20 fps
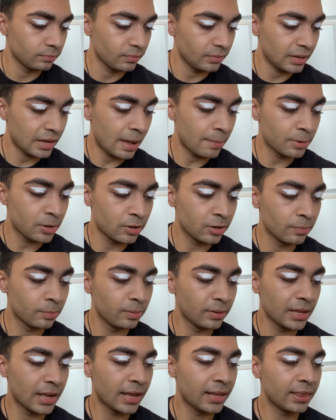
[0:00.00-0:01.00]
I'm gonna
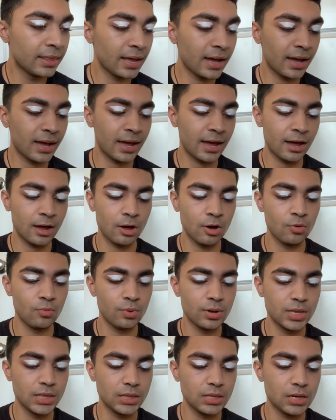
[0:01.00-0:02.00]
blend that out
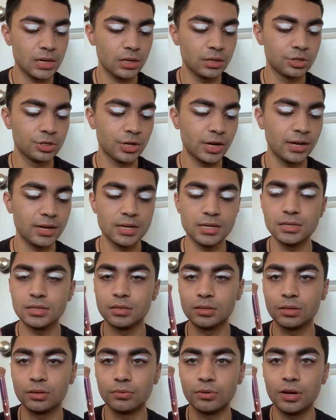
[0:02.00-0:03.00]
with the
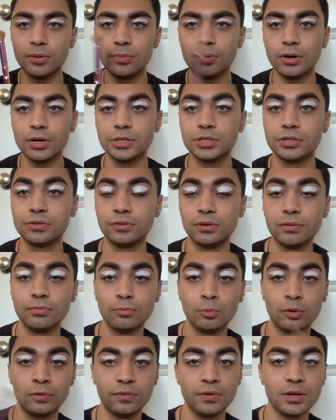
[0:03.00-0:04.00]
JS3 brush from
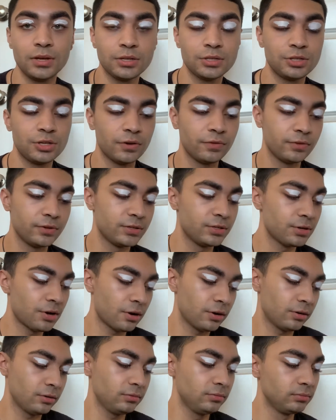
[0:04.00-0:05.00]
Morphe X Jeffree Star.